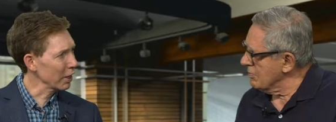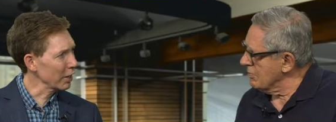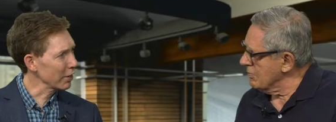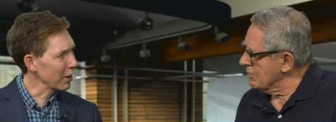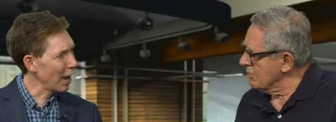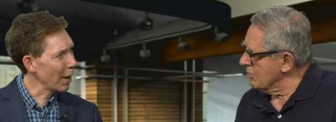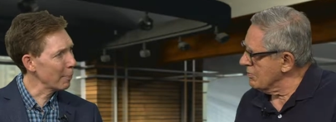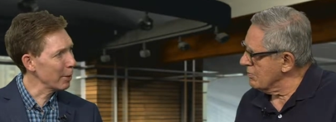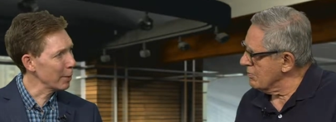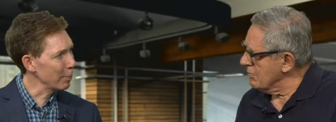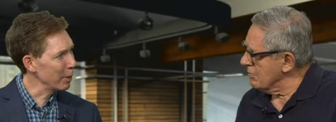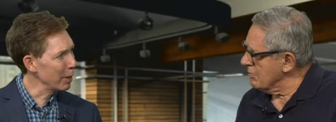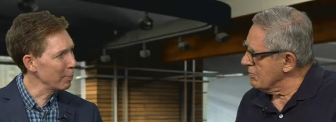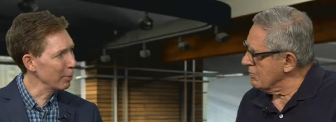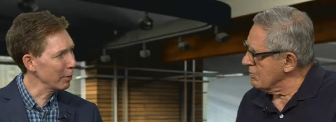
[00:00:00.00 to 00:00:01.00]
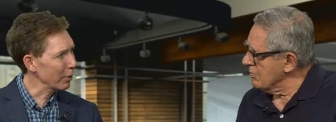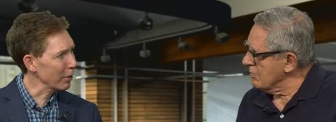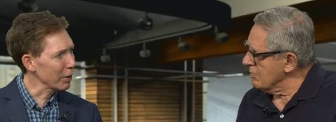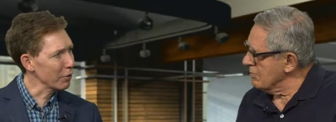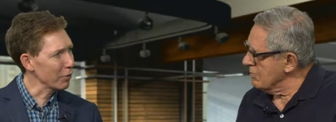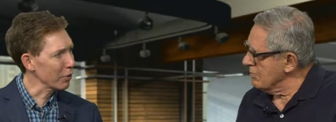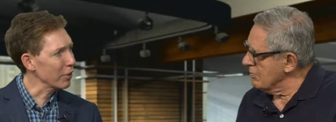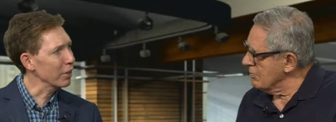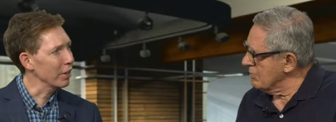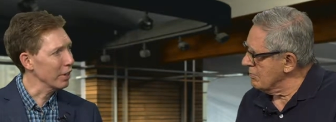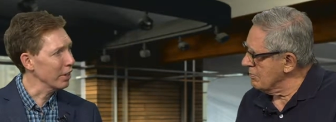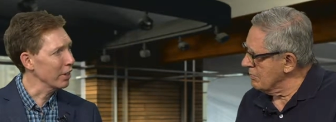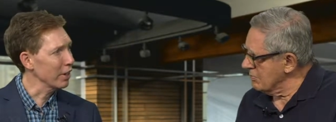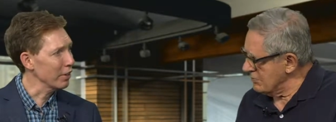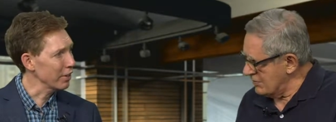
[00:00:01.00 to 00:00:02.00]
Speaker 1: a topic people are interested
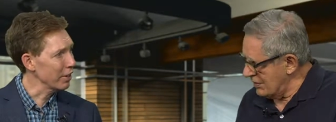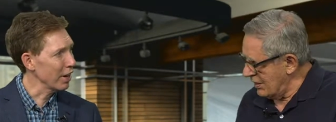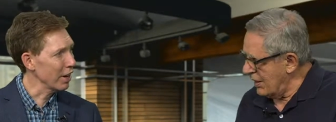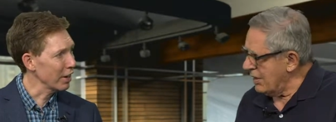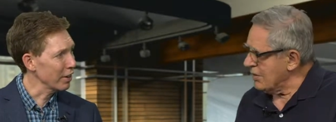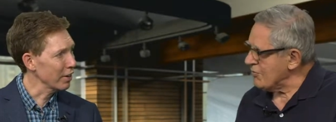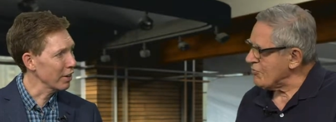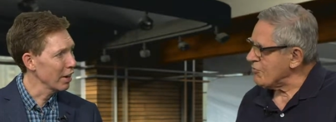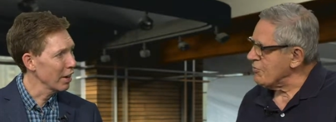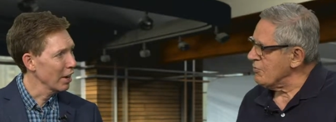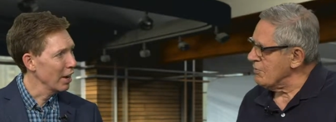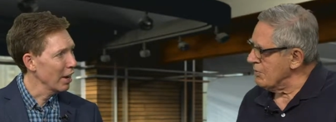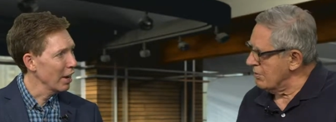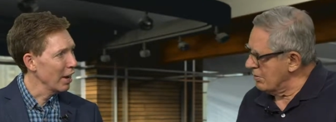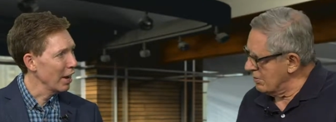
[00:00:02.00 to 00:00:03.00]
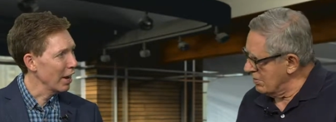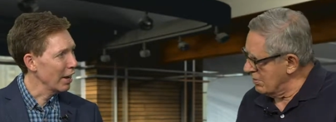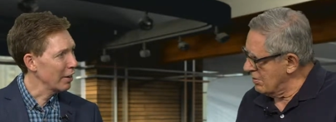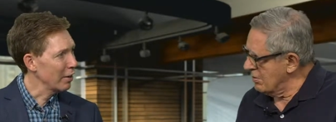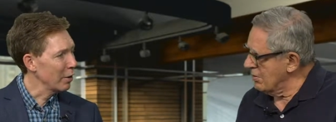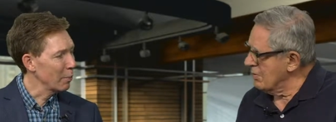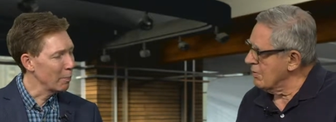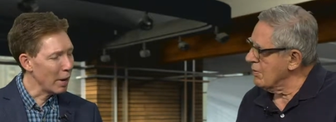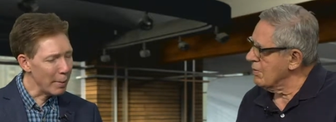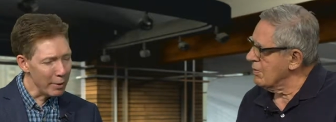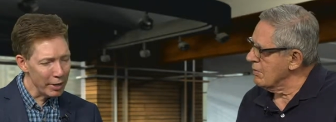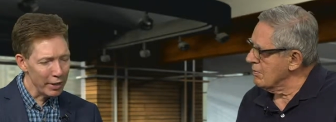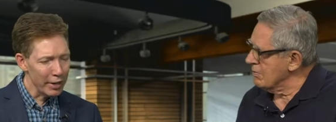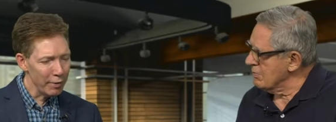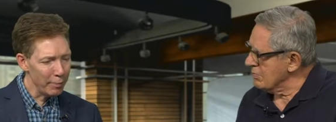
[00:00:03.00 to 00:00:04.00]
in these days. Yes and
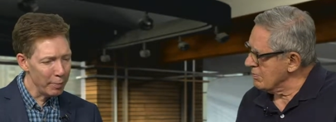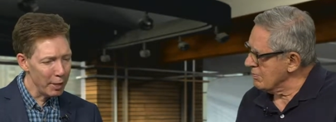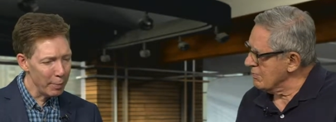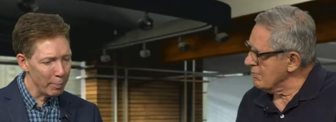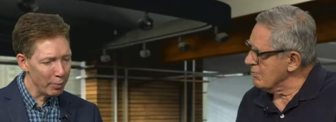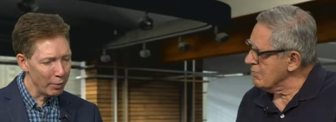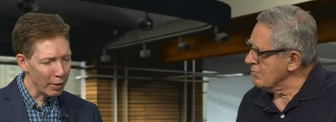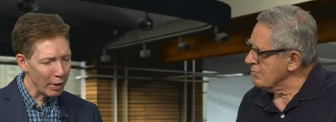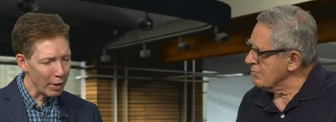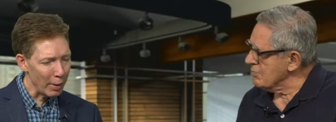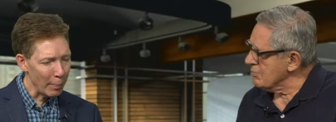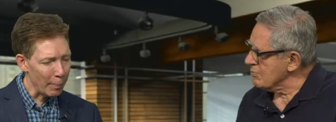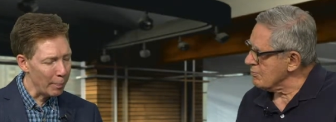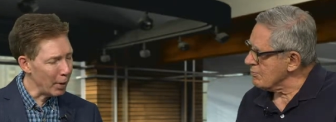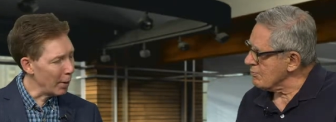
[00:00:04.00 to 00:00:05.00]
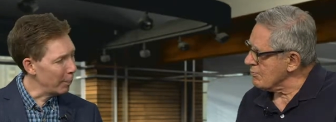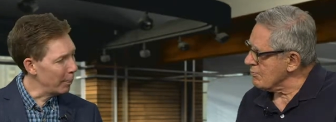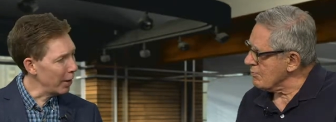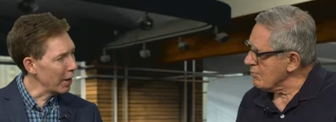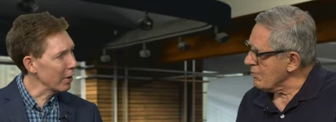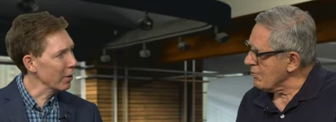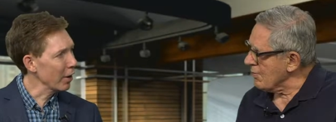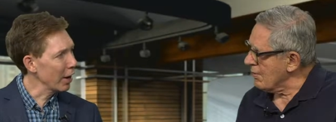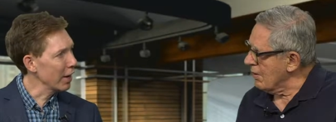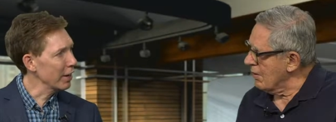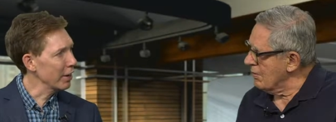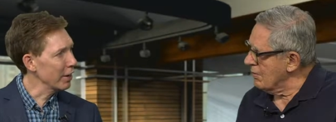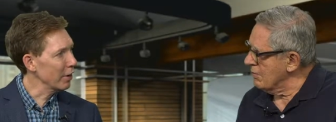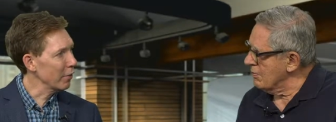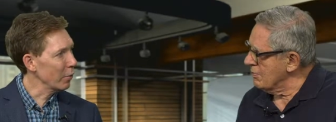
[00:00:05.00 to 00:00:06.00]
maybe to give people a, a, better
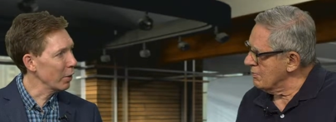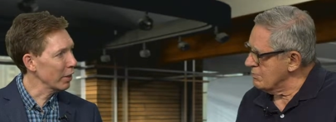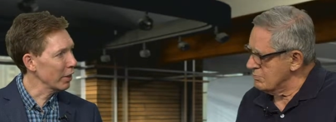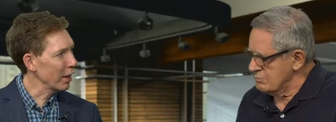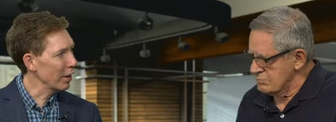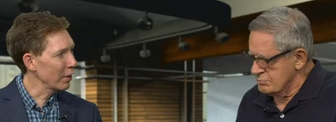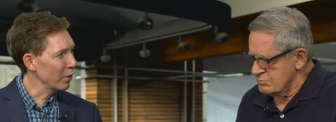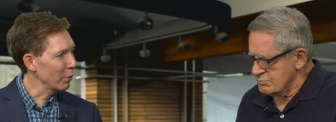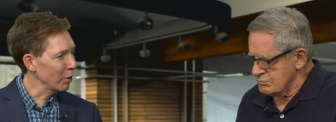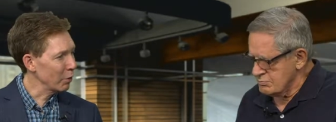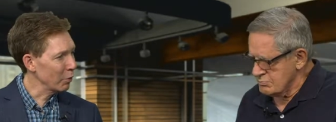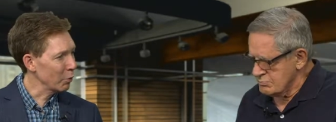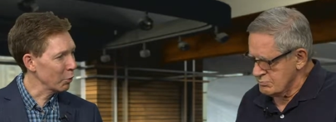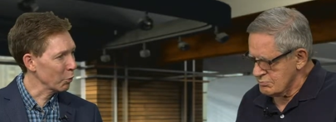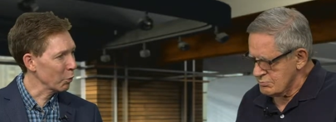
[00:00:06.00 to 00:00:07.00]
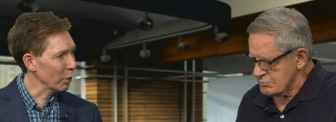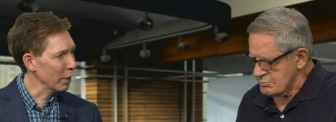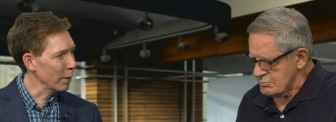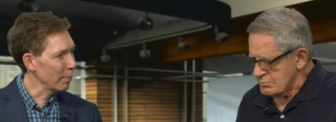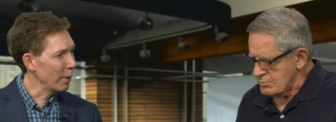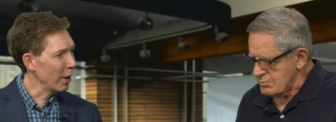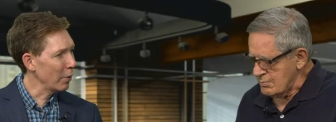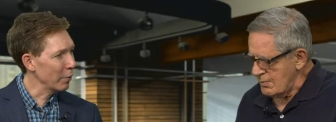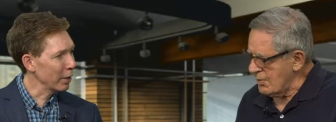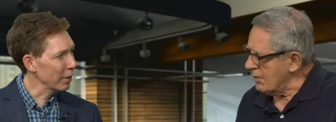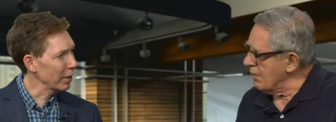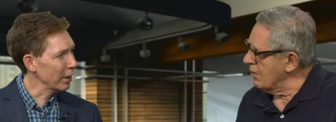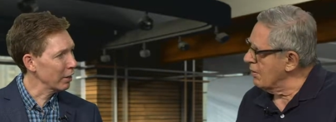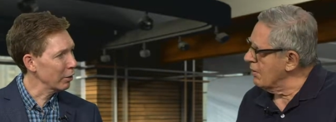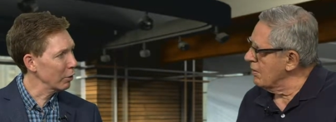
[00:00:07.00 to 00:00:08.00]
idea of what that is really about, we can
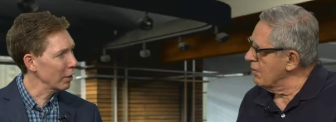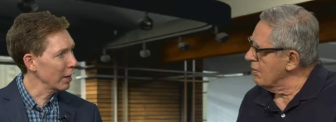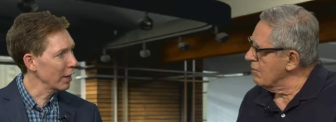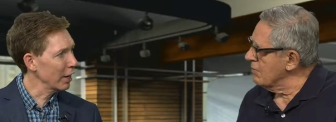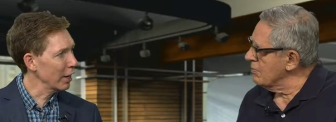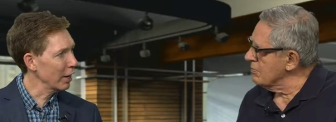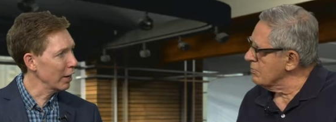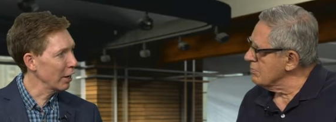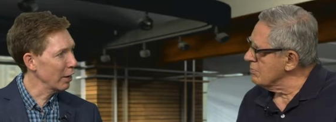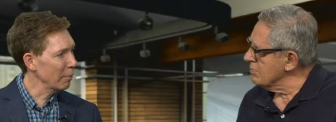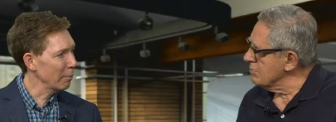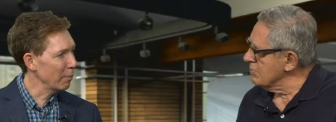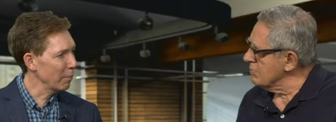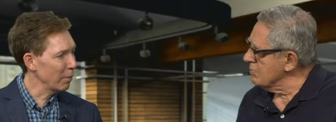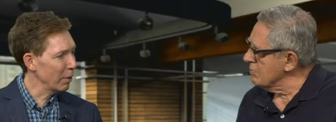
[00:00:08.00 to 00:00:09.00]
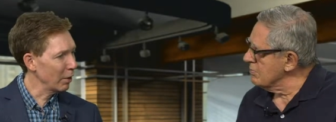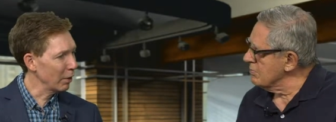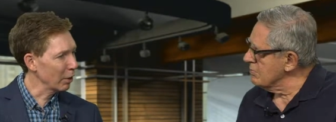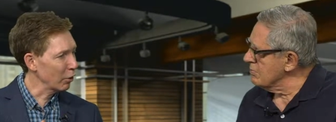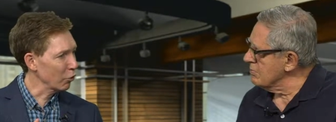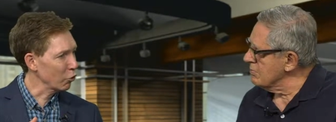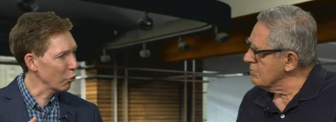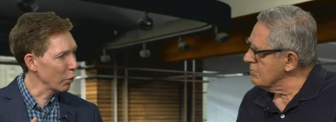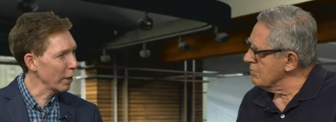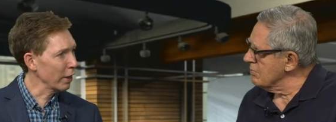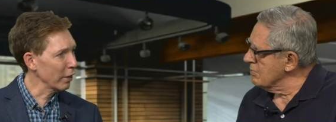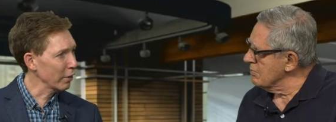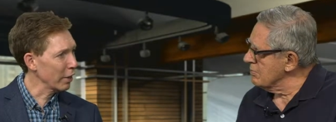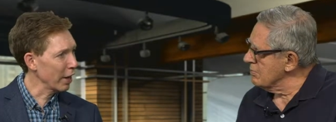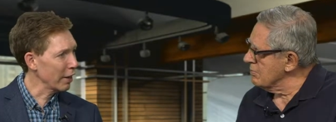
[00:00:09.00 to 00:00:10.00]
take a look at a, a a little
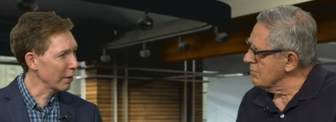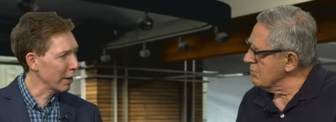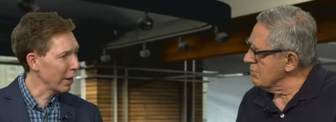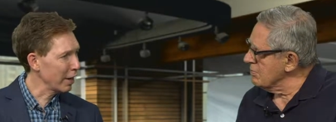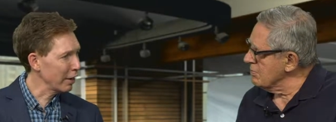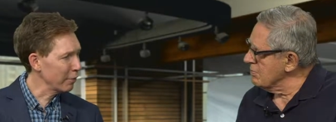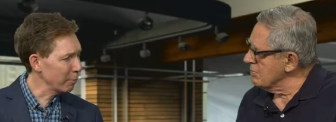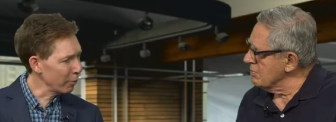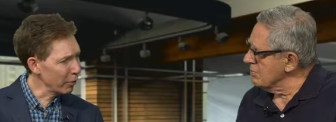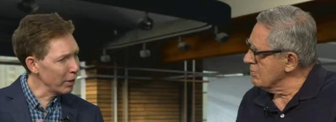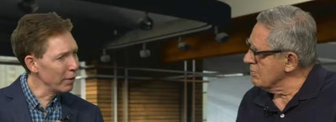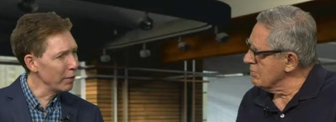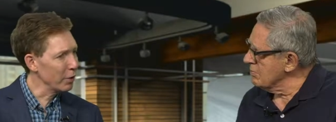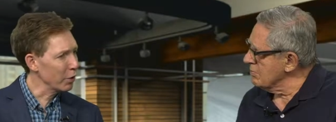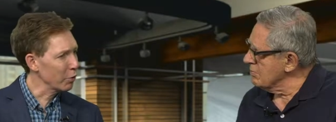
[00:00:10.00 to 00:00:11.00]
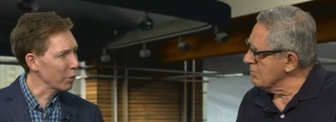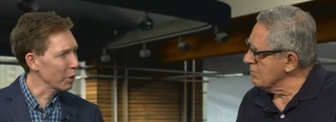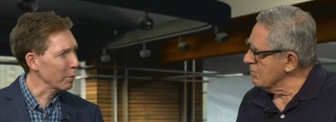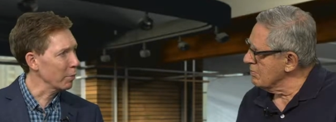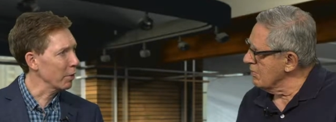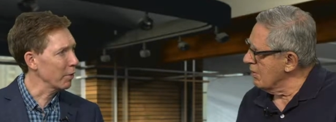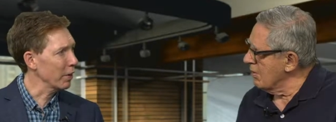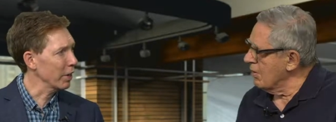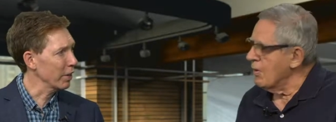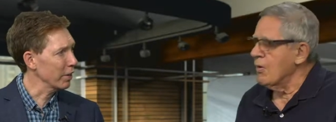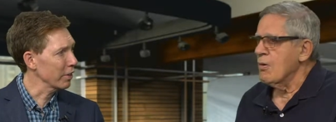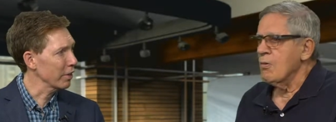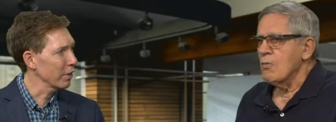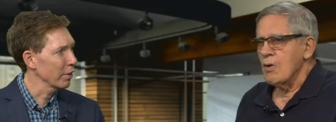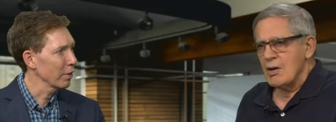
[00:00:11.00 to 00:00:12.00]
trailer that kind of previews what the movie
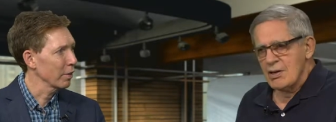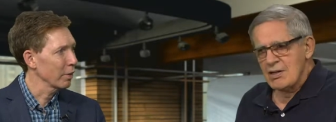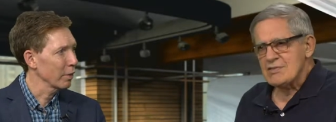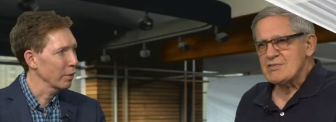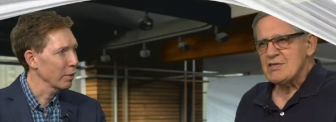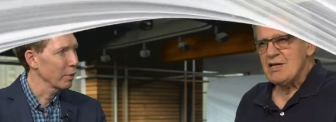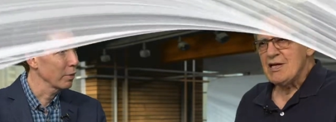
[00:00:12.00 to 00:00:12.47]
is.
Speaker 2: Well, let's see